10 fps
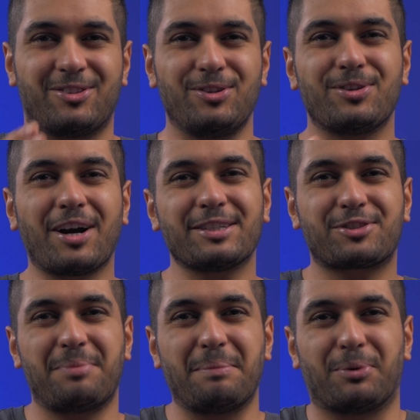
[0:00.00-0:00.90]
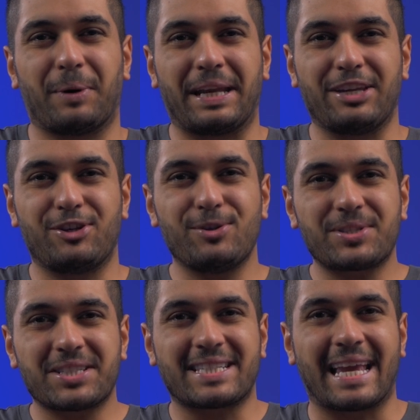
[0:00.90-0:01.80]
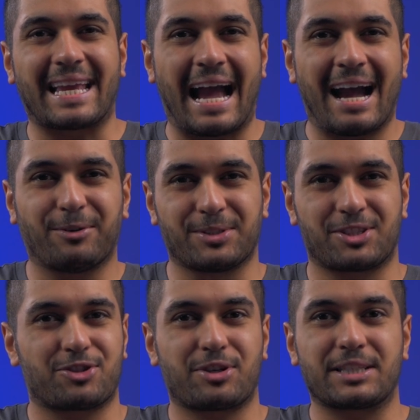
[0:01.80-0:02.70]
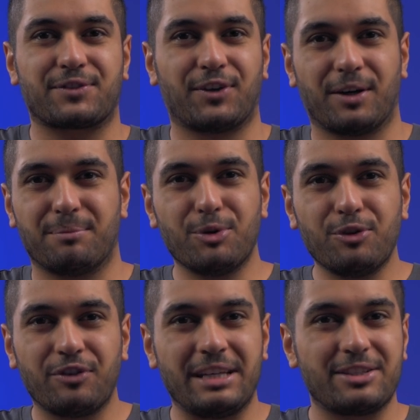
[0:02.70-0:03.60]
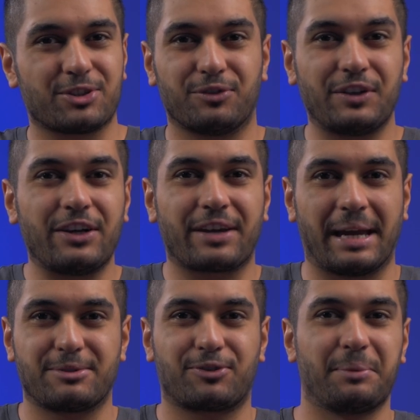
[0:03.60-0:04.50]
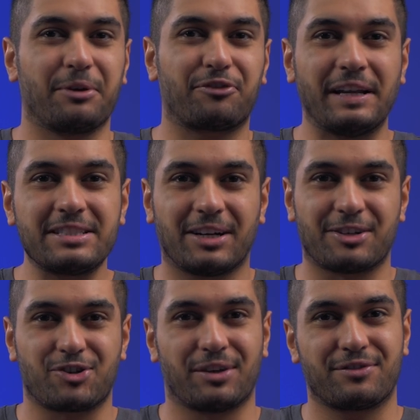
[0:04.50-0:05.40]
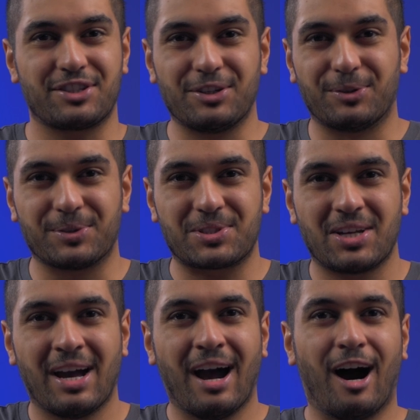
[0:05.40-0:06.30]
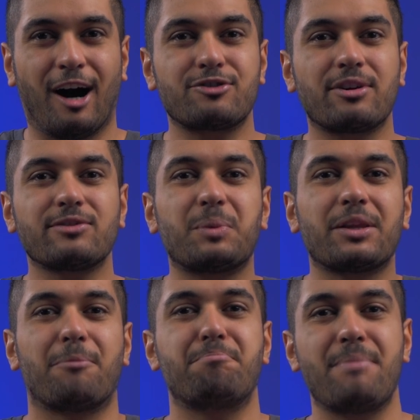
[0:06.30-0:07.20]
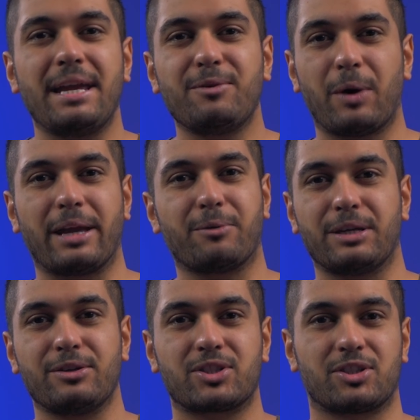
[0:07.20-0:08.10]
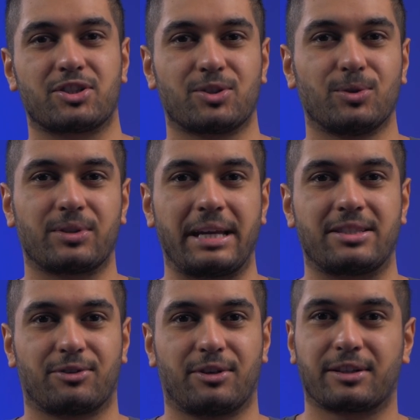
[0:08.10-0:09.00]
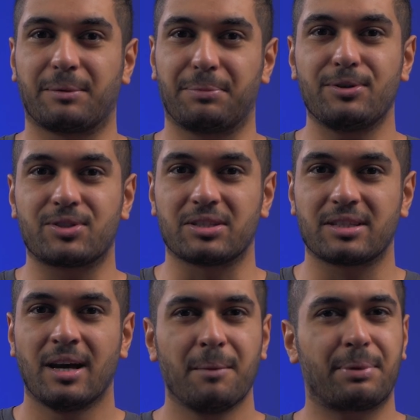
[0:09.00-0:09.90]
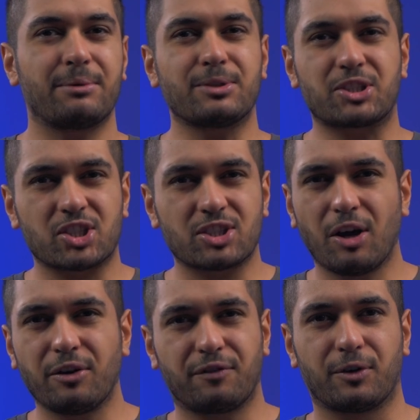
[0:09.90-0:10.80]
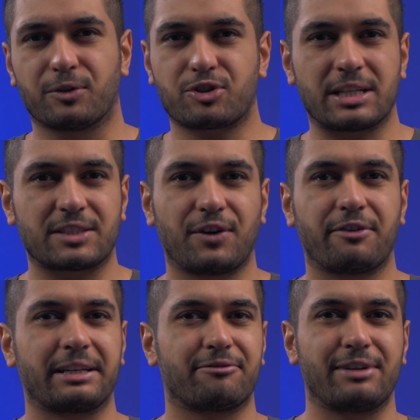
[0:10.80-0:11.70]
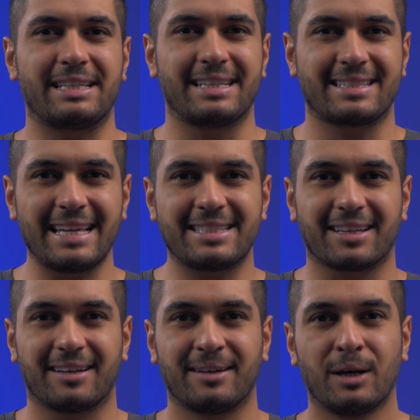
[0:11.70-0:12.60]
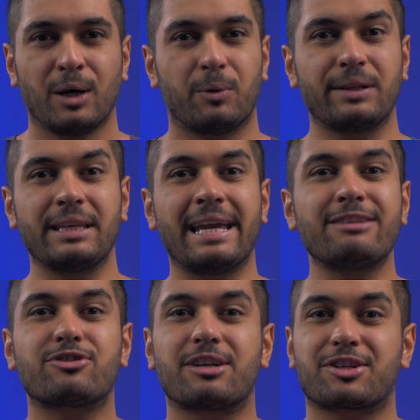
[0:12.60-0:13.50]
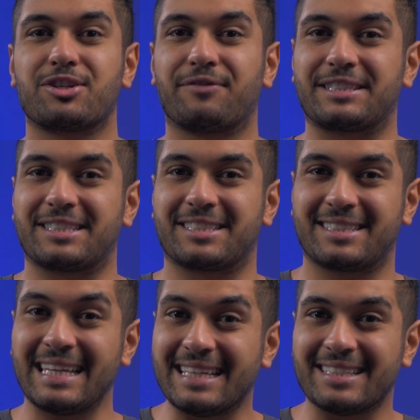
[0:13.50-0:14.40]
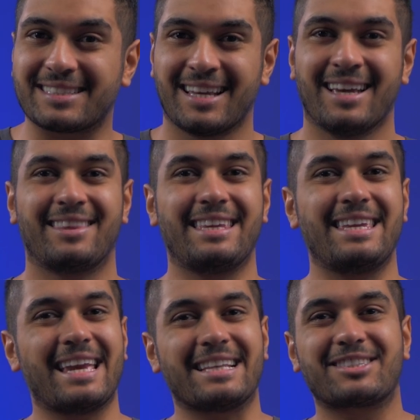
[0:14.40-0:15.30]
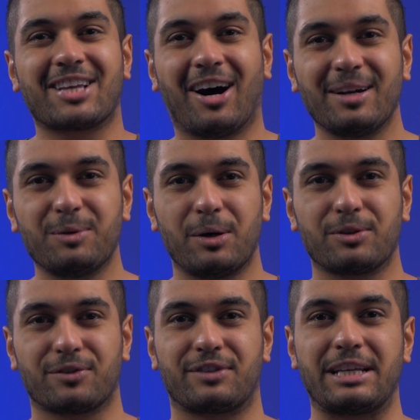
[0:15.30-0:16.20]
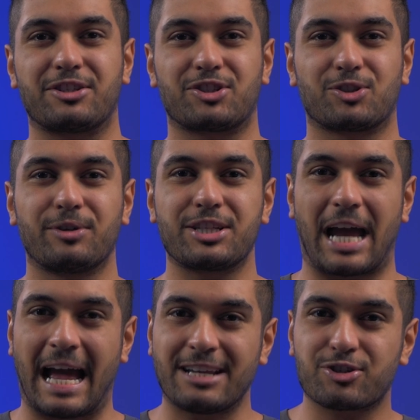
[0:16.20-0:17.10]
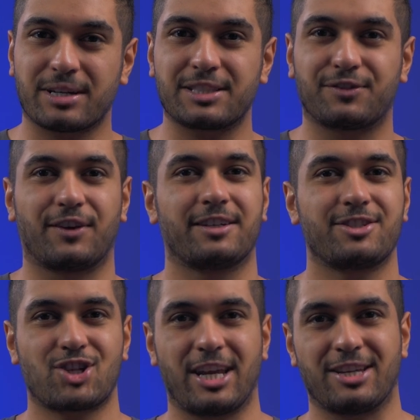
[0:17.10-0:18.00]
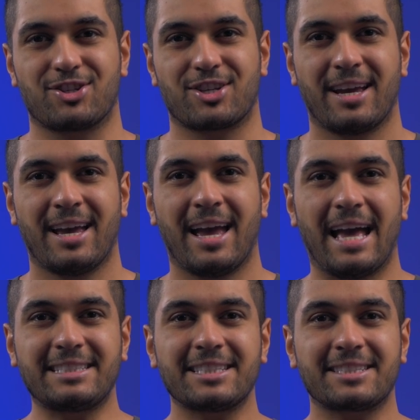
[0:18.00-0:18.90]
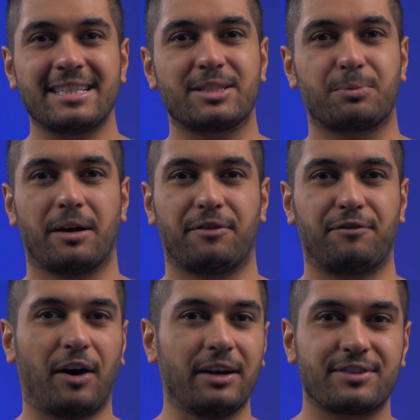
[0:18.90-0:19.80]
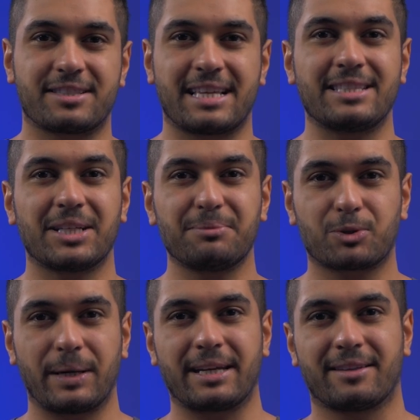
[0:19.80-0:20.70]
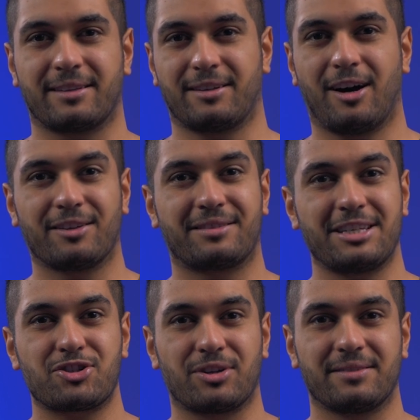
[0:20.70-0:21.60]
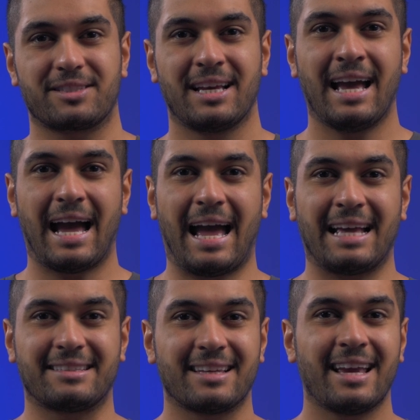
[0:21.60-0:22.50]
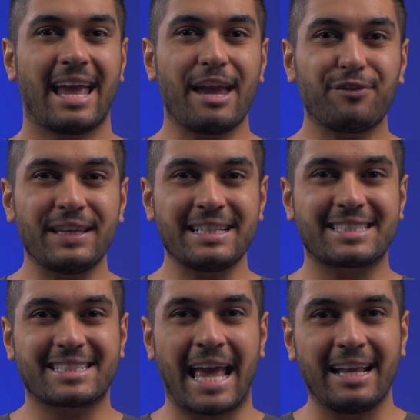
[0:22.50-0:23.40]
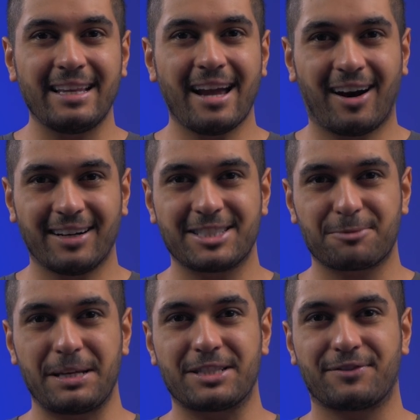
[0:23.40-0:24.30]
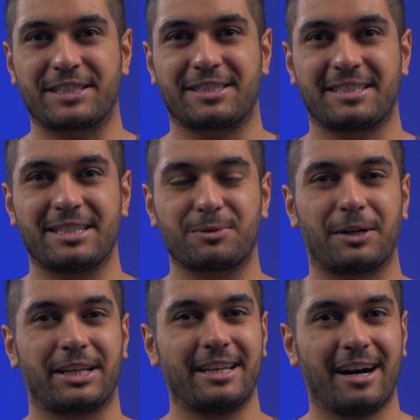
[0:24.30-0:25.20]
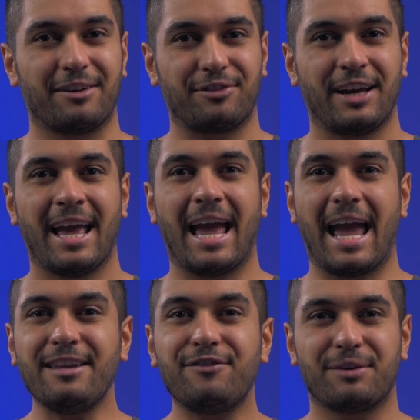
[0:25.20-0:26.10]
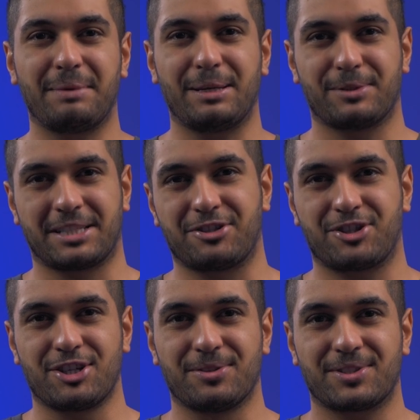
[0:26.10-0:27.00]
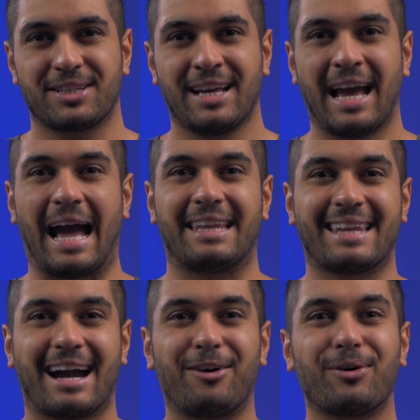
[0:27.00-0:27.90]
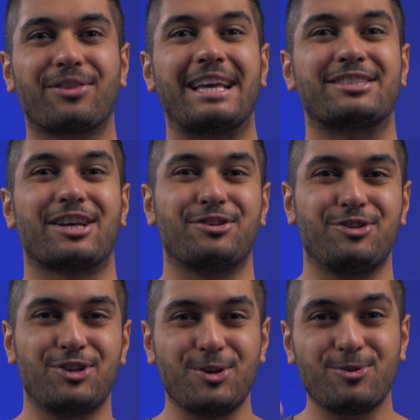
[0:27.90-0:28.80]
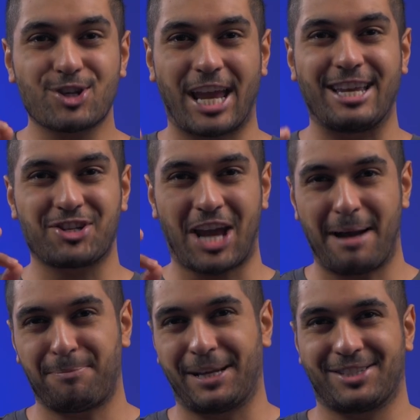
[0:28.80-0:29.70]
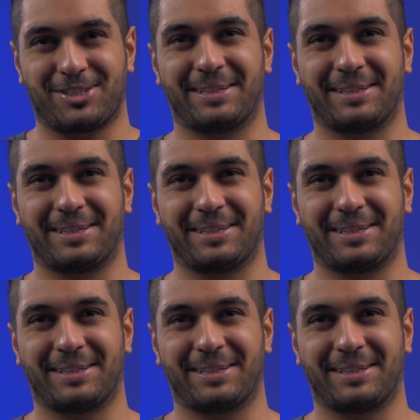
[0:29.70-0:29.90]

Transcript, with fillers: Do you guys remember when it used to take hours to transfer movies or video games from your friend's hard drive to yours? Hard drives were the main way we used to store data on our computers, but it was slow for transferring and reading data. With the introduction of SSDs, the entire world of data storage and transfer changed. SSDs were 5 to 10 times quicker than hard disk drives, and if the insanely high speeds of SSDs weren't enough, NVMe was introduced, and now there's a new change happening to